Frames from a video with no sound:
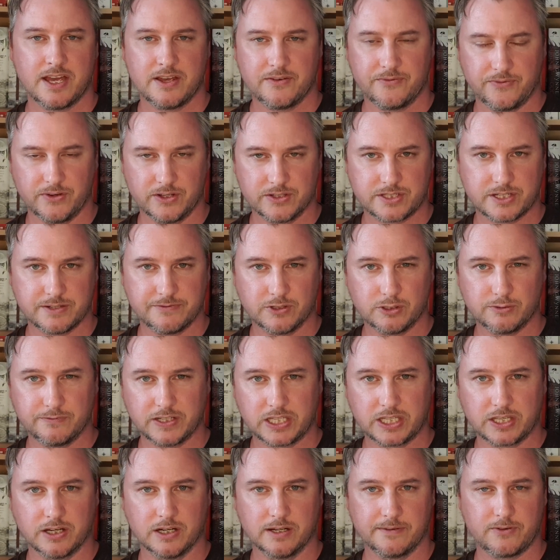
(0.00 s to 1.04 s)
First of all, the
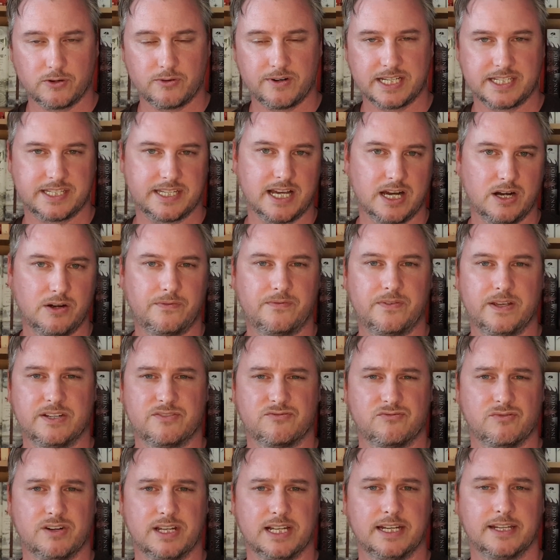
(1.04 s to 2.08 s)
cover itself is
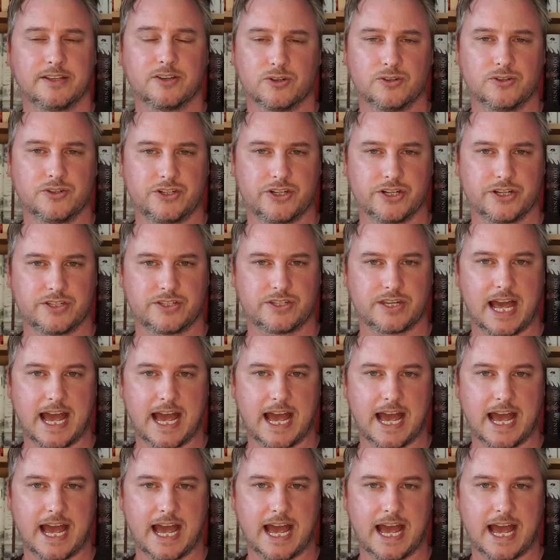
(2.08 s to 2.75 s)
really gorgeous